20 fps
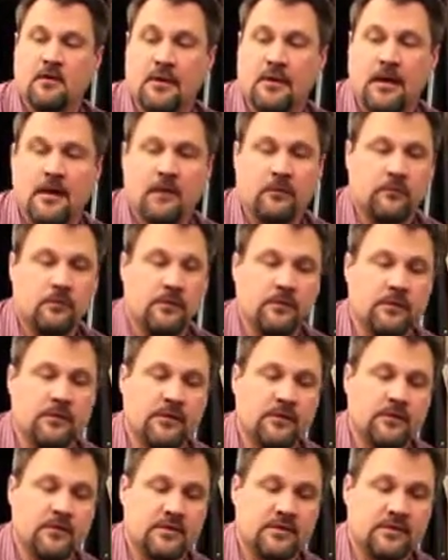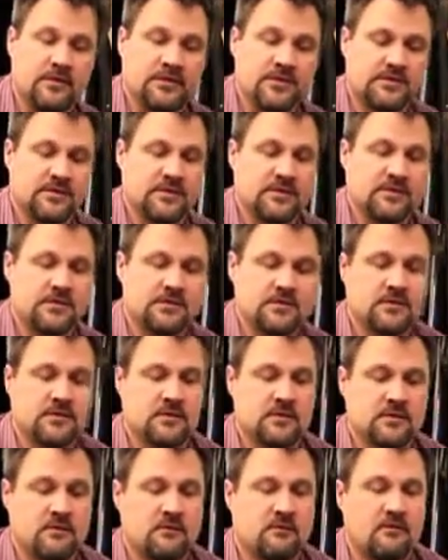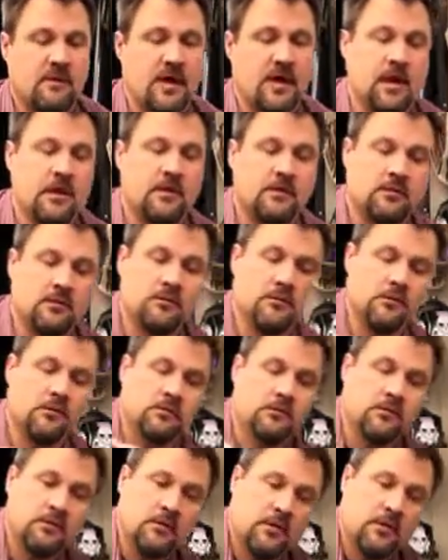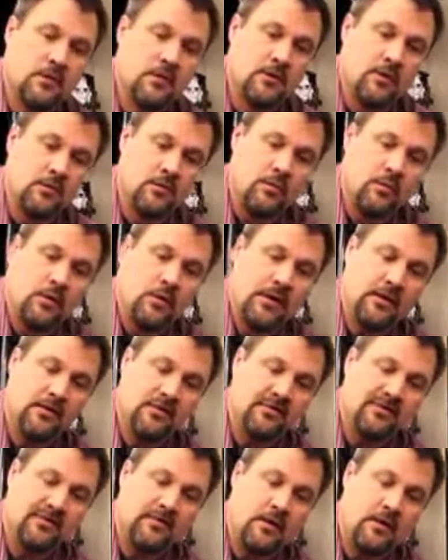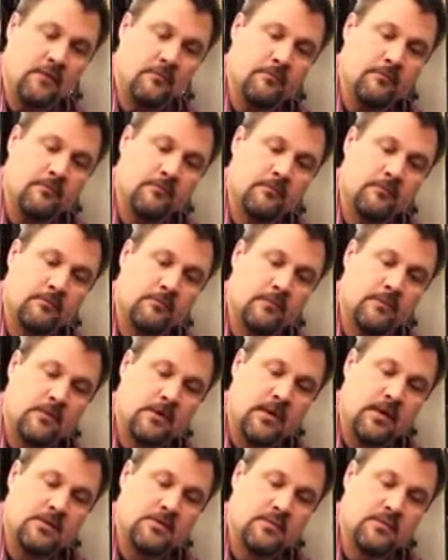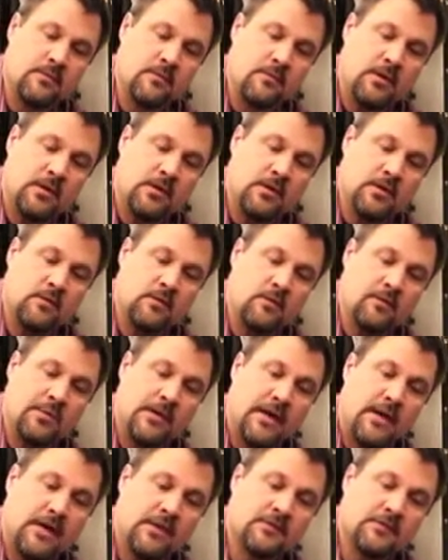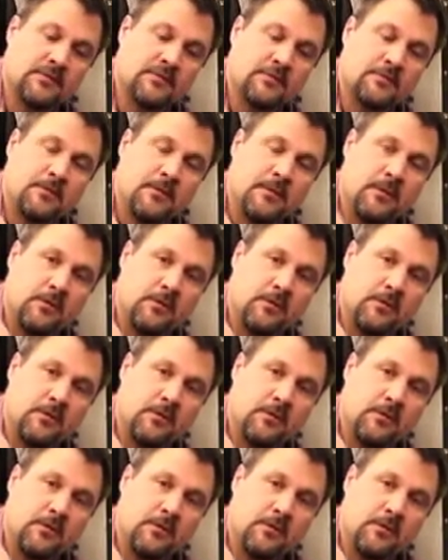That will be the distance that you weld from as you're making your pass.